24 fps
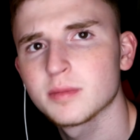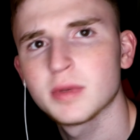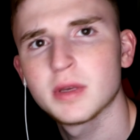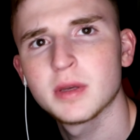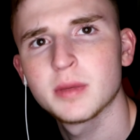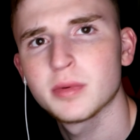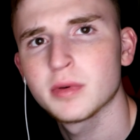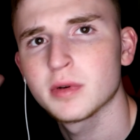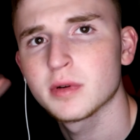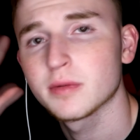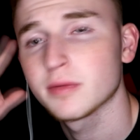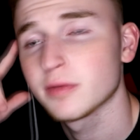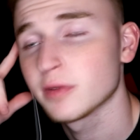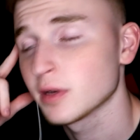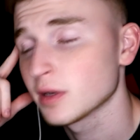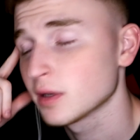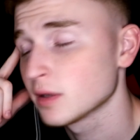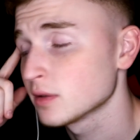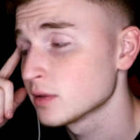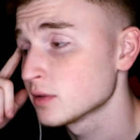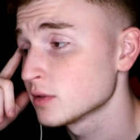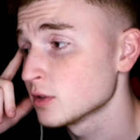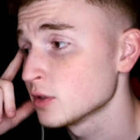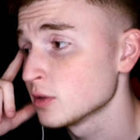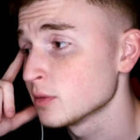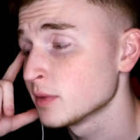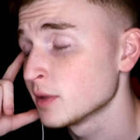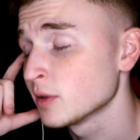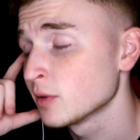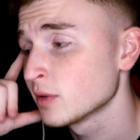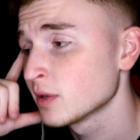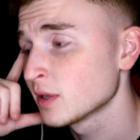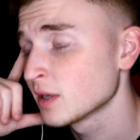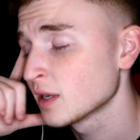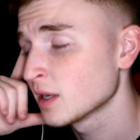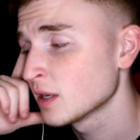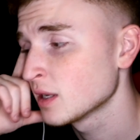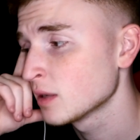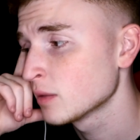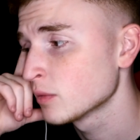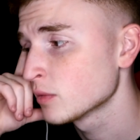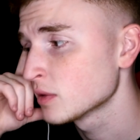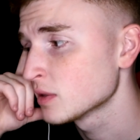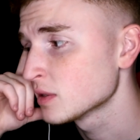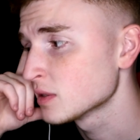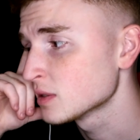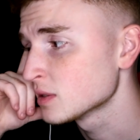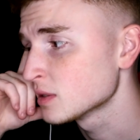People are freaking stupid. They were like hitting him
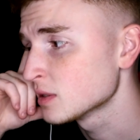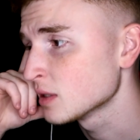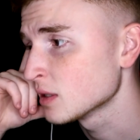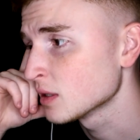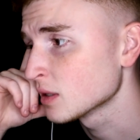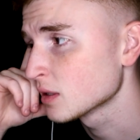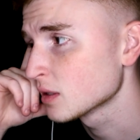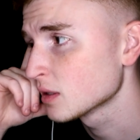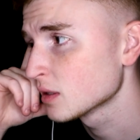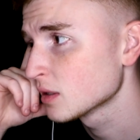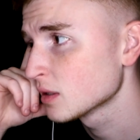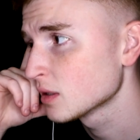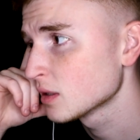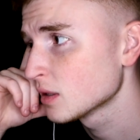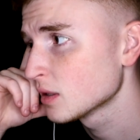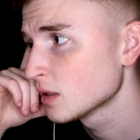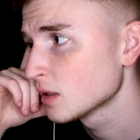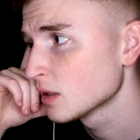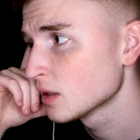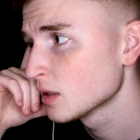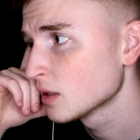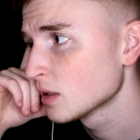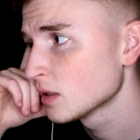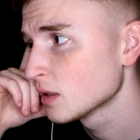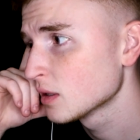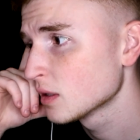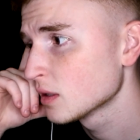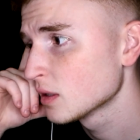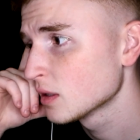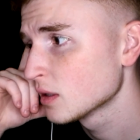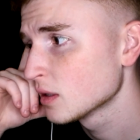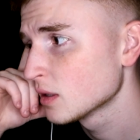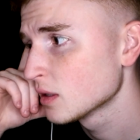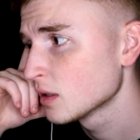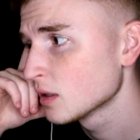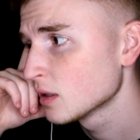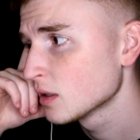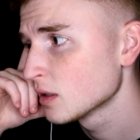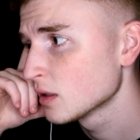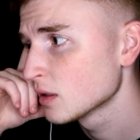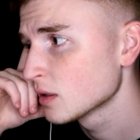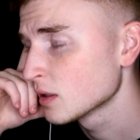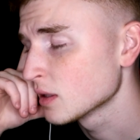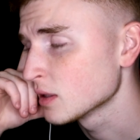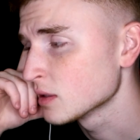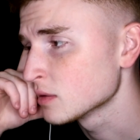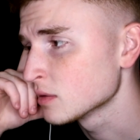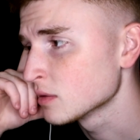with a stick.
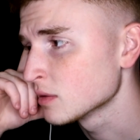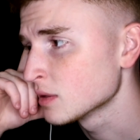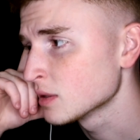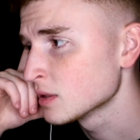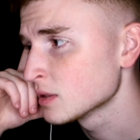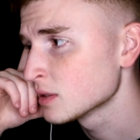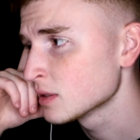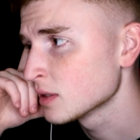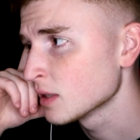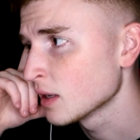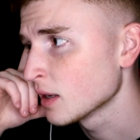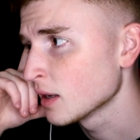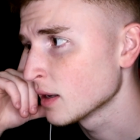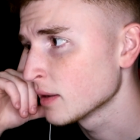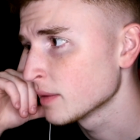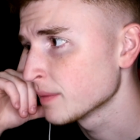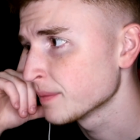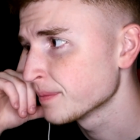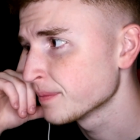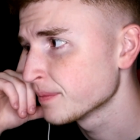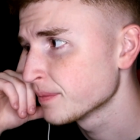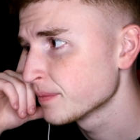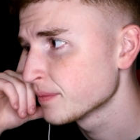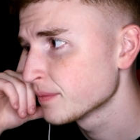Okay, so this guy...